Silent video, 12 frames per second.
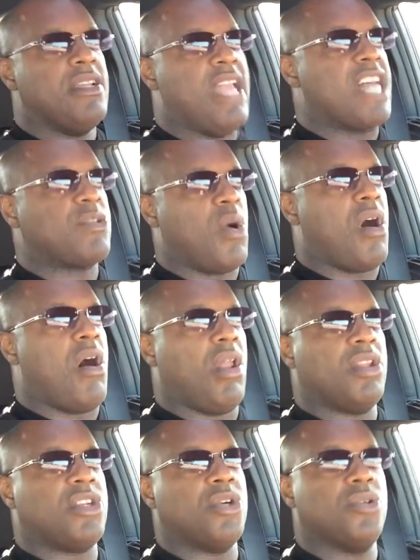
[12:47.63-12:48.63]
That's what all
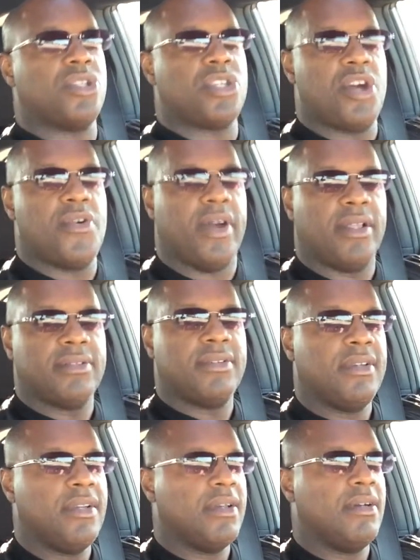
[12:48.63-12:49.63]
the dudes are doing.
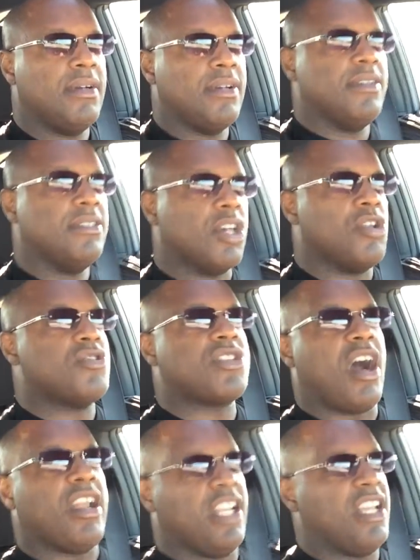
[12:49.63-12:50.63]
So you
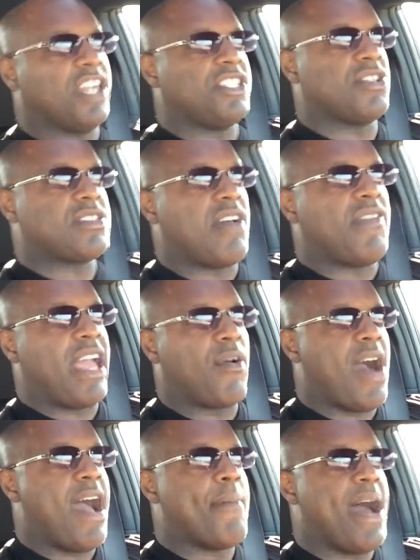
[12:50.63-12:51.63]
start to look at yourself like,
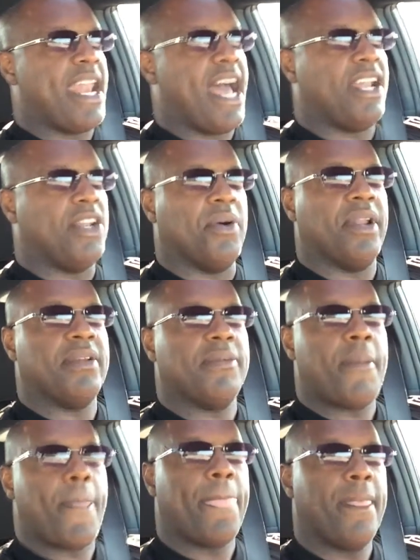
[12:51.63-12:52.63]
why am I not doing
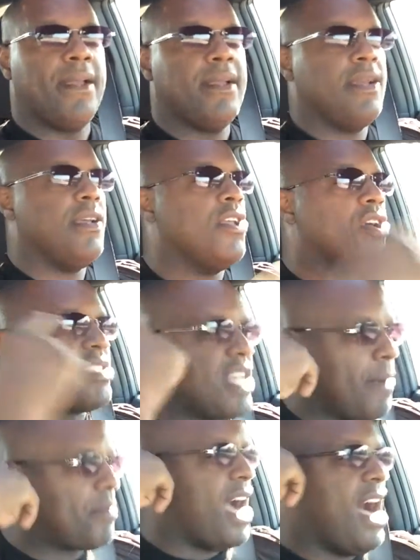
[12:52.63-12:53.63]
it? You're
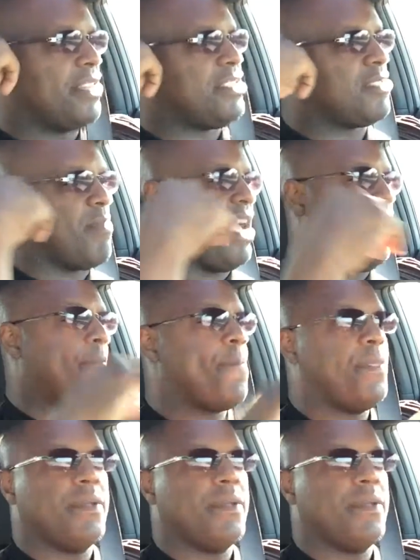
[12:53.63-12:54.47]
subconscious, man.